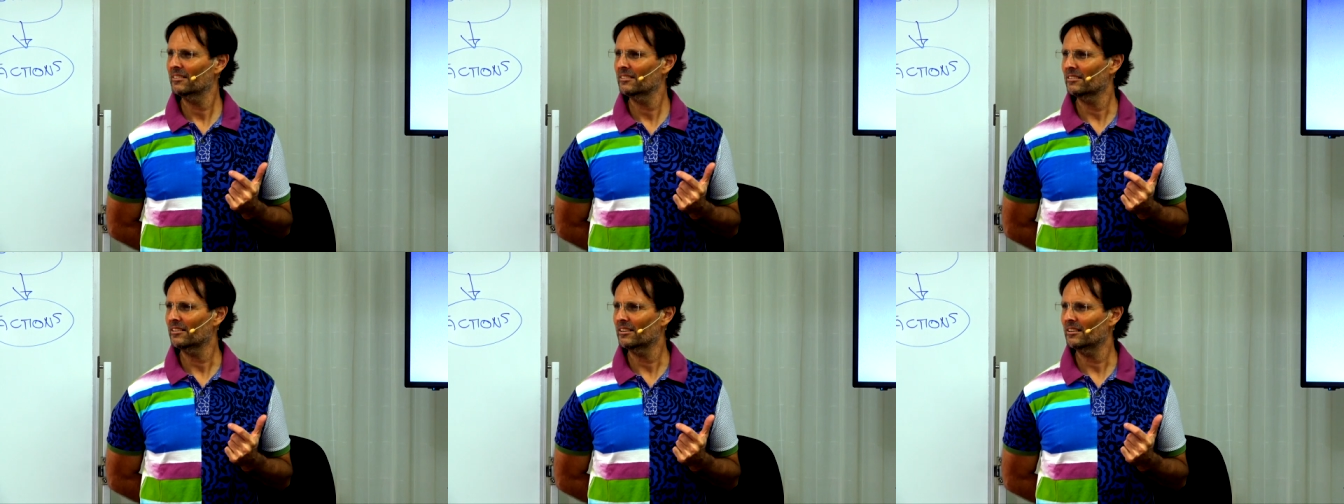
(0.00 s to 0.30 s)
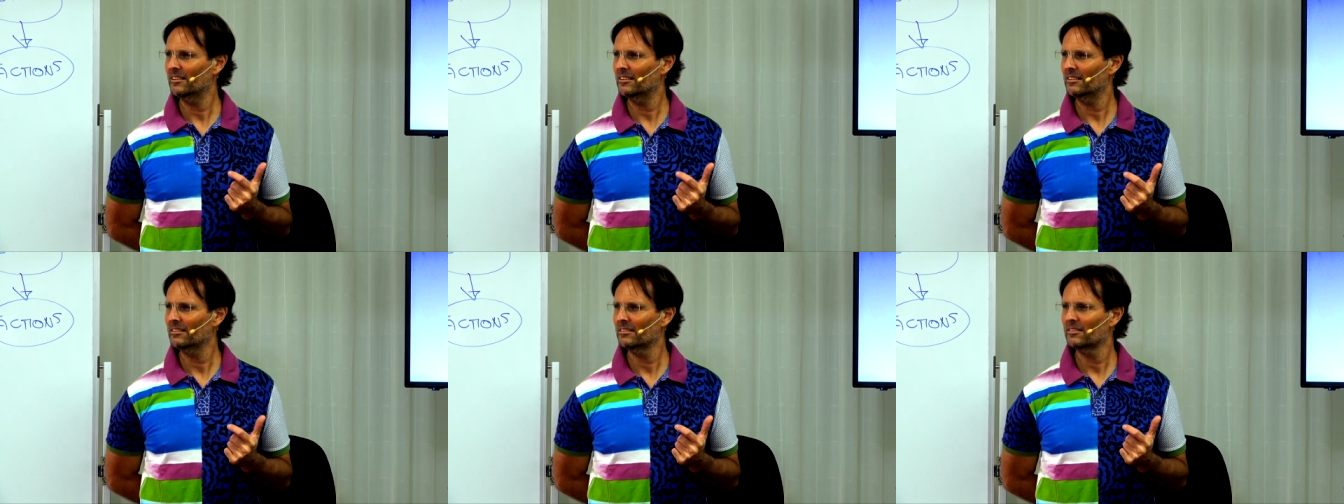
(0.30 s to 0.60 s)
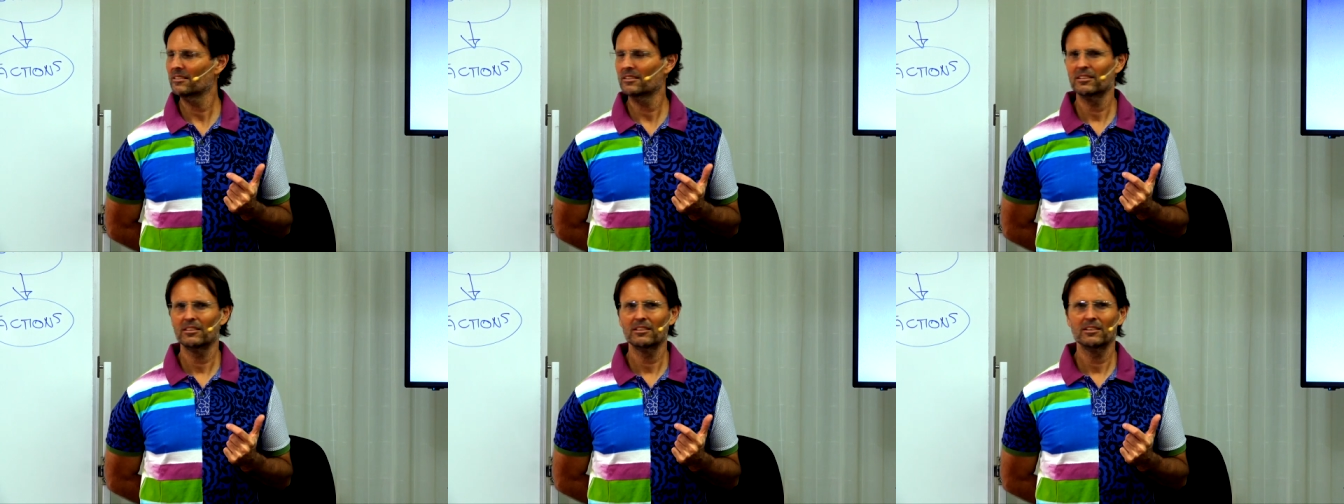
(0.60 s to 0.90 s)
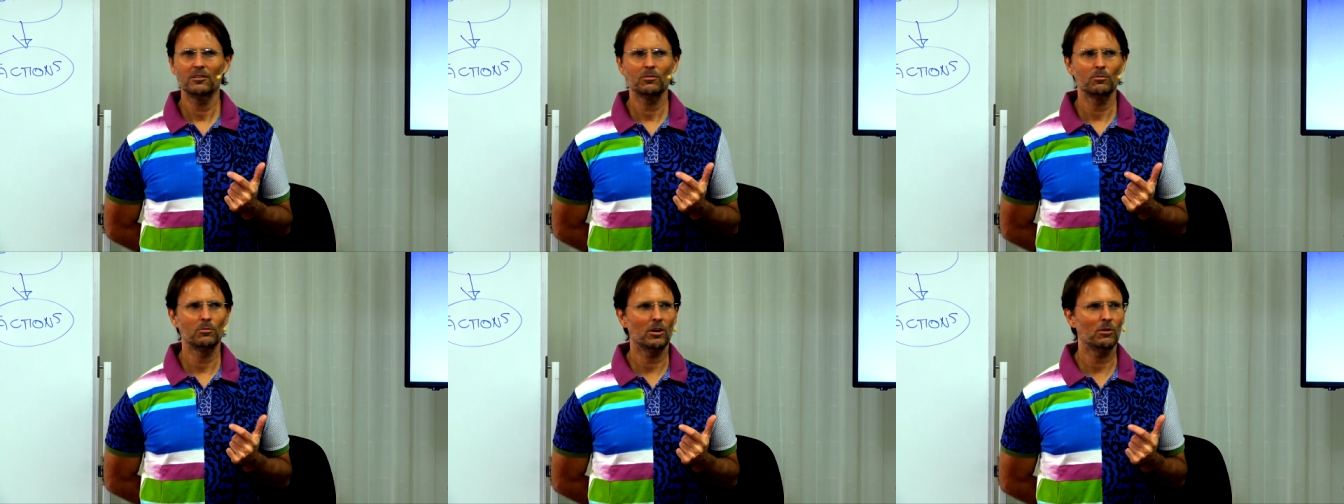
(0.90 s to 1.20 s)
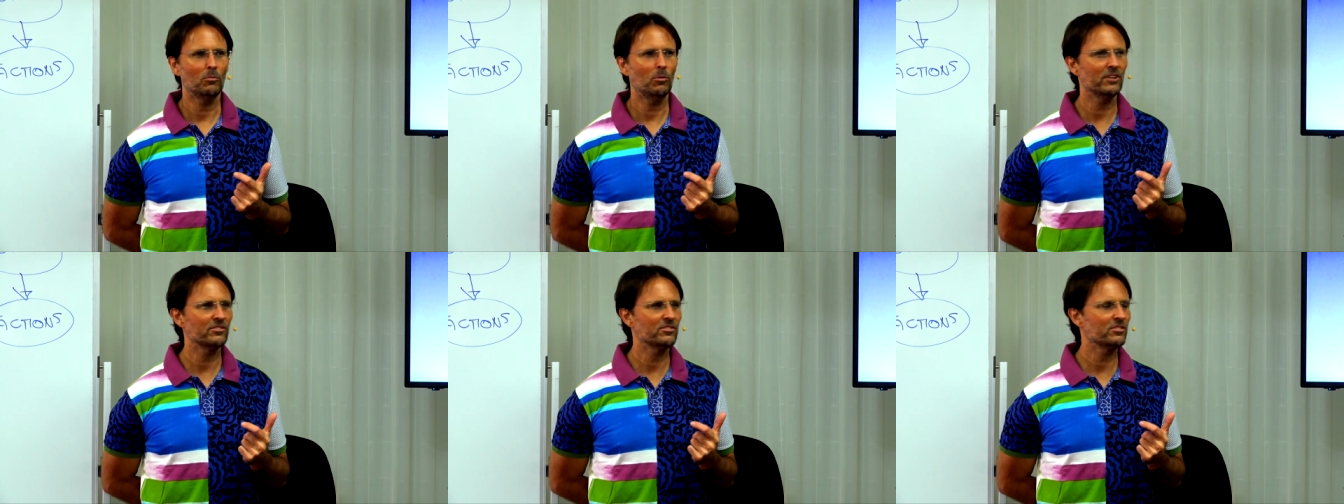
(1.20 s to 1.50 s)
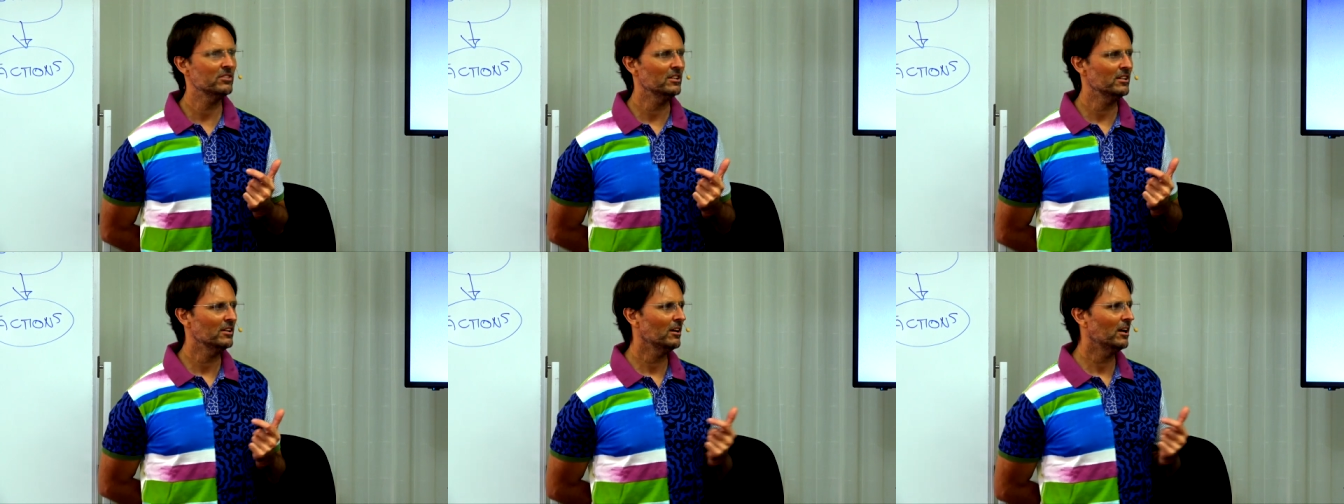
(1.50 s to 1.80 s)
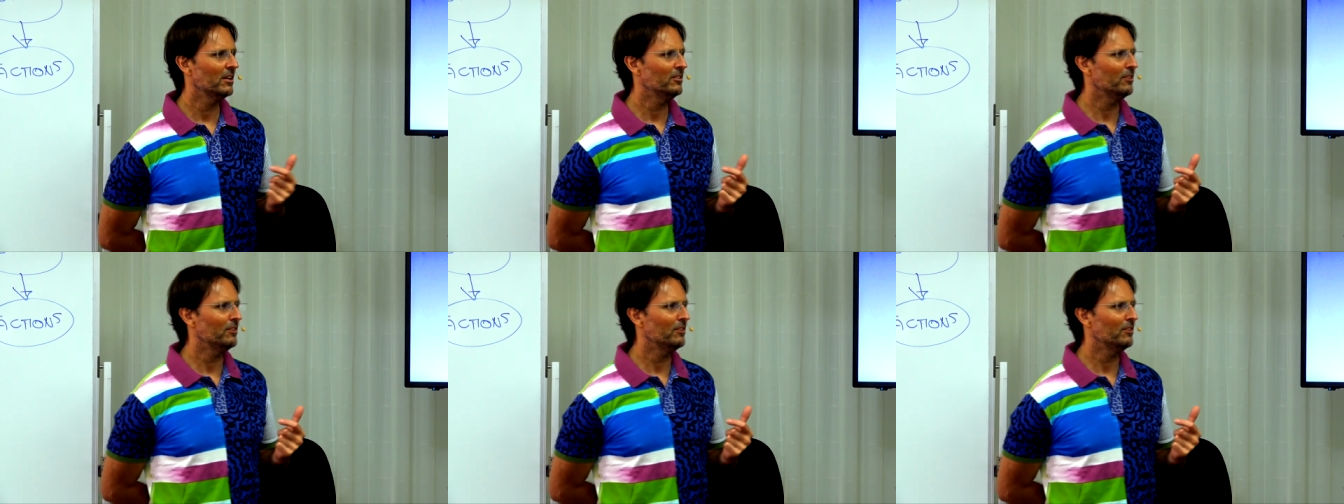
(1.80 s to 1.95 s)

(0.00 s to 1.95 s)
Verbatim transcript: Right? What, what's the,